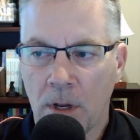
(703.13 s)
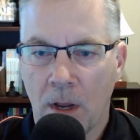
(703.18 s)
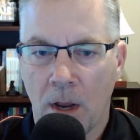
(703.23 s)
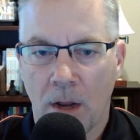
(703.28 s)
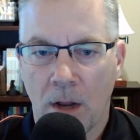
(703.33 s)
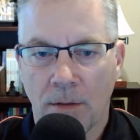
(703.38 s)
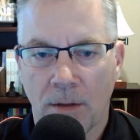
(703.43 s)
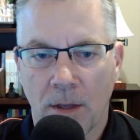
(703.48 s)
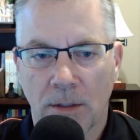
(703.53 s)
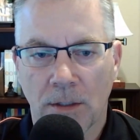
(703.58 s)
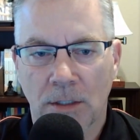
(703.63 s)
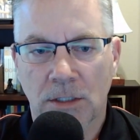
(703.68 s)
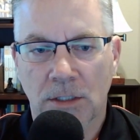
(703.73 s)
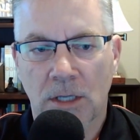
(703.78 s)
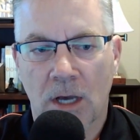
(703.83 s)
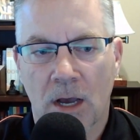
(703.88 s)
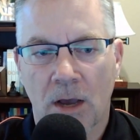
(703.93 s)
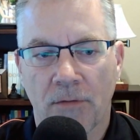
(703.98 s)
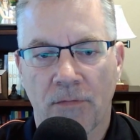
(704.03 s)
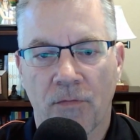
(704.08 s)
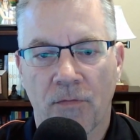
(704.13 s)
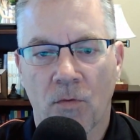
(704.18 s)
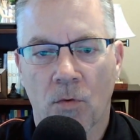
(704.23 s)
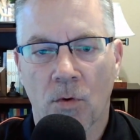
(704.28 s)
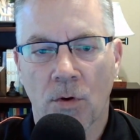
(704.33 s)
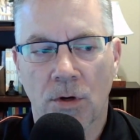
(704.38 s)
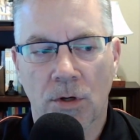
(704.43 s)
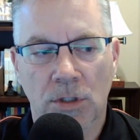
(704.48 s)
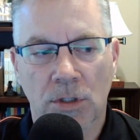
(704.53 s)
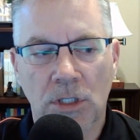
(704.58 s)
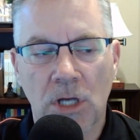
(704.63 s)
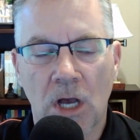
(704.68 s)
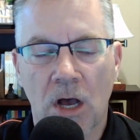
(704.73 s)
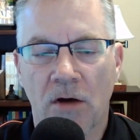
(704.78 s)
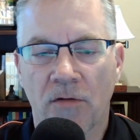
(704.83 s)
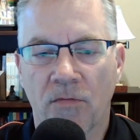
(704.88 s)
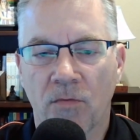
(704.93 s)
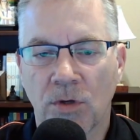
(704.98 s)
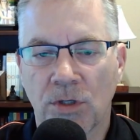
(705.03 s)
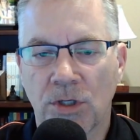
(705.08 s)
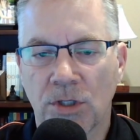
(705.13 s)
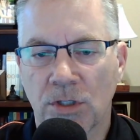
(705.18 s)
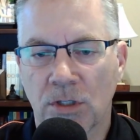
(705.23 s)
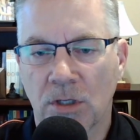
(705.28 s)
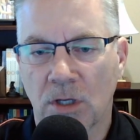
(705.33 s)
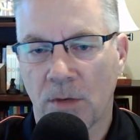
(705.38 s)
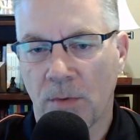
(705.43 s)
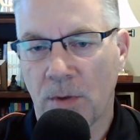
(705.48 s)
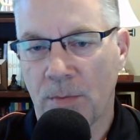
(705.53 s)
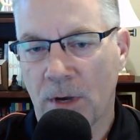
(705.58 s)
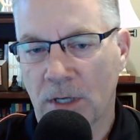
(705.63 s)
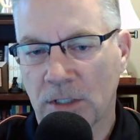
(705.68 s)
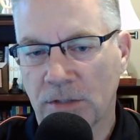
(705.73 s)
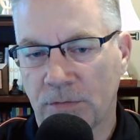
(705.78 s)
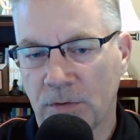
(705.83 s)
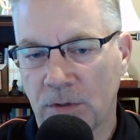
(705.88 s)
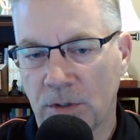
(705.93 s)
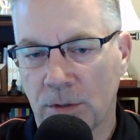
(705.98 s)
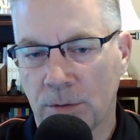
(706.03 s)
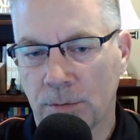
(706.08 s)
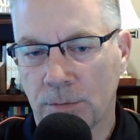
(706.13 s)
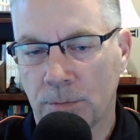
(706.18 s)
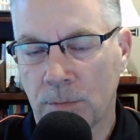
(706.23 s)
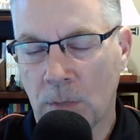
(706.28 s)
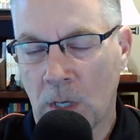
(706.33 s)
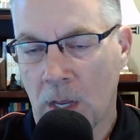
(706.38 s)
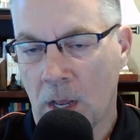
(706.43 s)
and then decide for yourself which is going to be best for you.